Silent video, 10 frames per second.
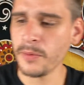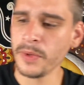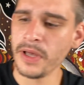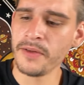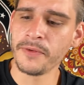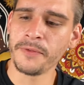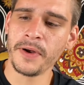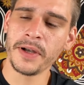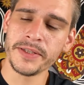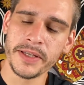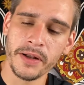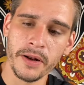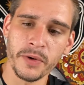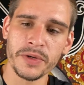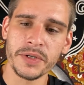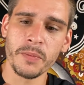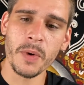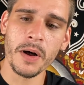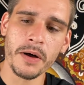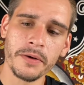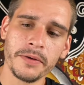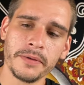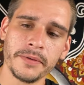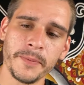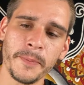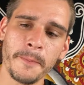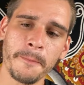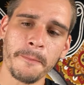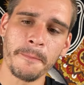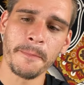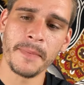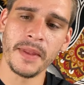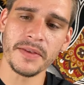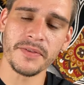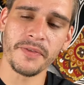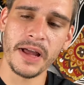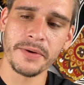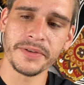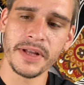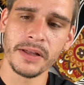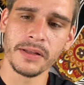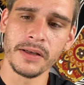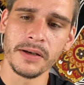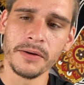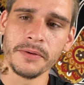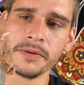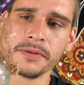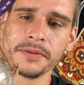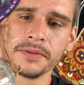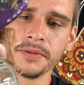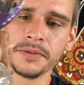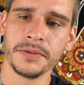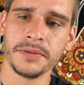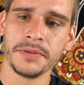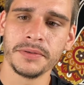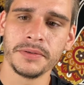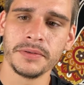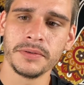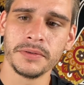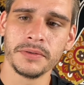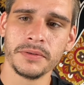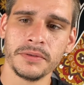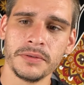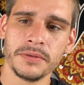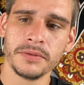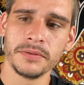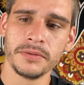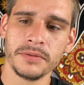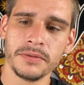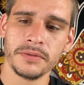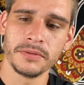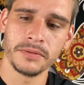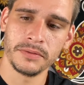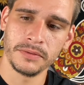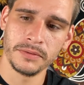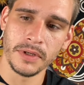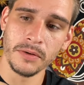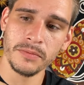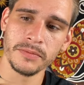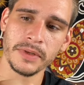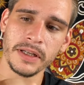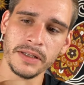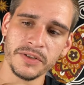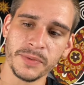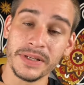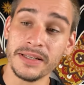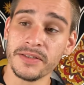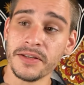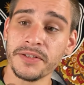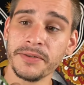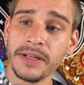we have a fairy sitting on a crystal ball. Has the flowers down low. And turn the bottom on. Oh, and this one is also an